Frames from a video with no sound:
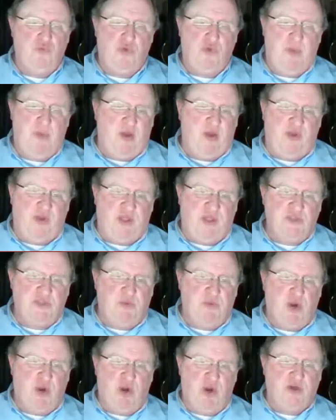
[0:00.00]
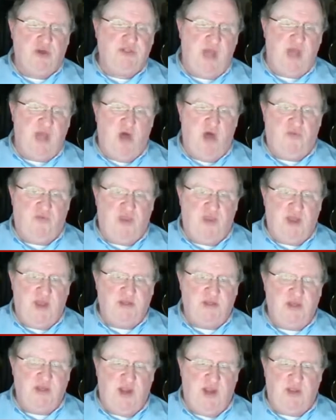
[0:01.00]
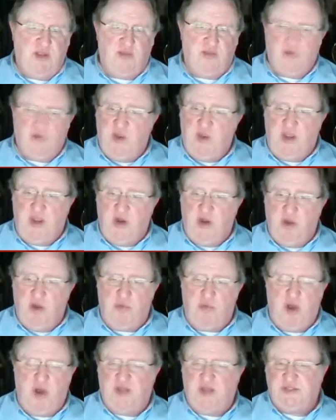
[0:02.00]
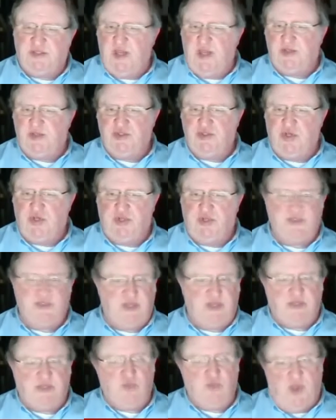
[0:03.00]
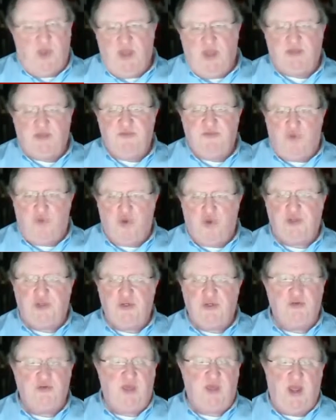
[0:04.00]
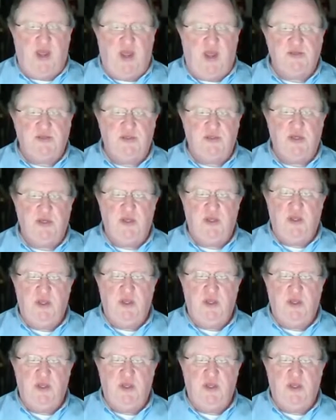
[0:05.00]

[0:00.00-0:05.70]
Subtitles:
Ruth Bader Ginsburg herself in 1993, her process took 6 weeks, 42 days.